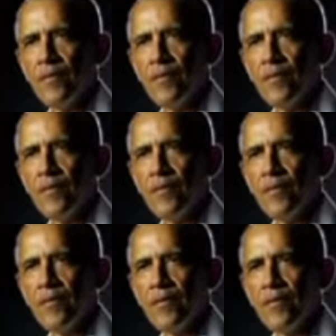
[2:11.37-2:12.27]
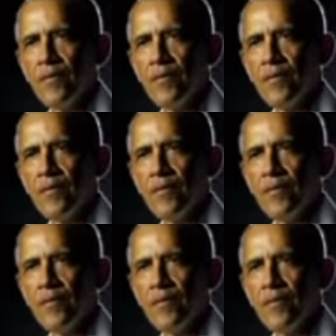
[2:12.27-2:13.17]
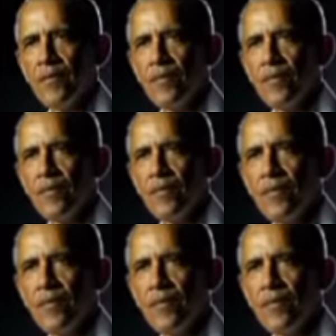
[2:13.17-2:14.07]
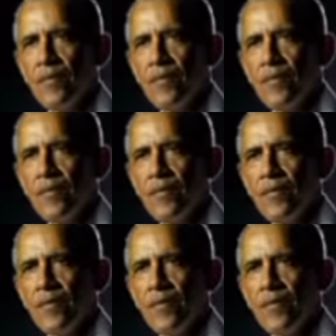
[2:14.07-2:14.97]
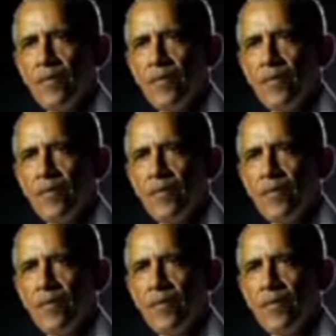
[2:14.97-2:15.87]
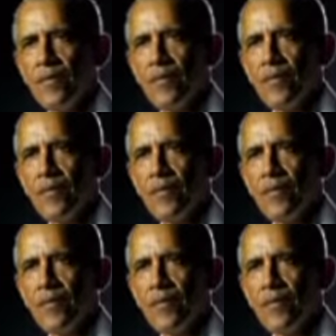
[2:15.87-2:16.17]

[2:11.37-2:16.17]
The person shown says nothing.